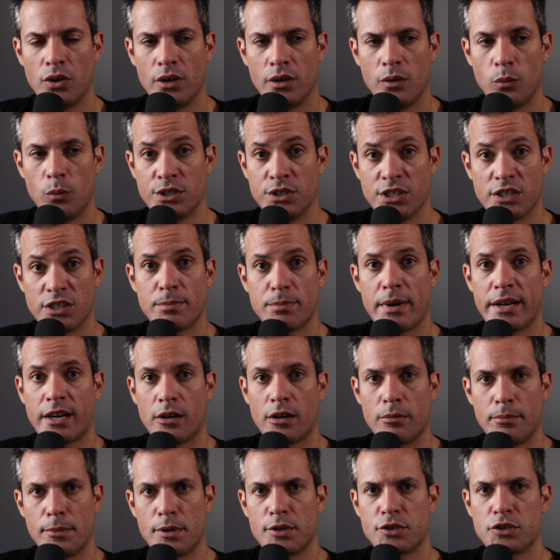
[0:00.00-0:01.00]
which is my
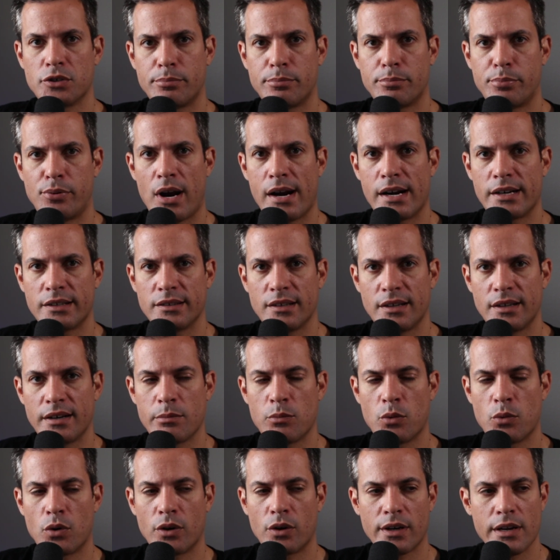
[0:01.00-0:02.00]
commercial product that I'm
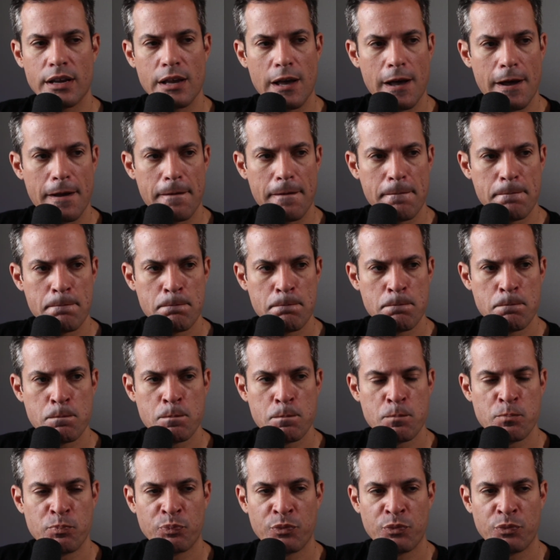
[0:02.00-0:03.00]
working on.
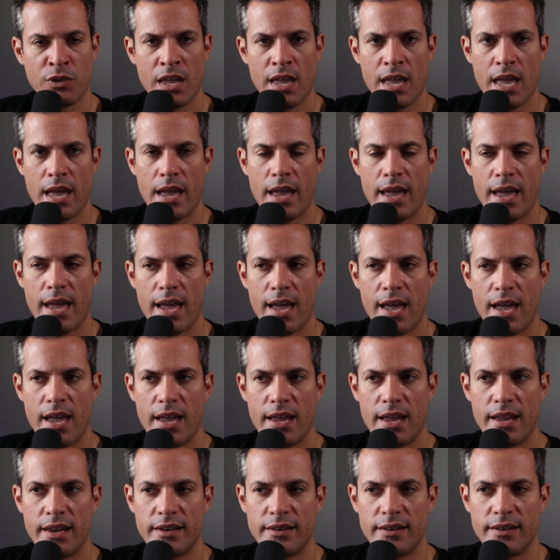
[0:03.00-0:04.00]

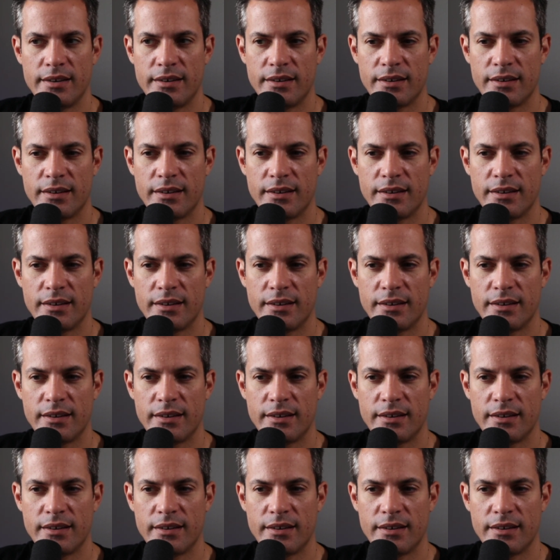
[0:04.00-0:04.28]
And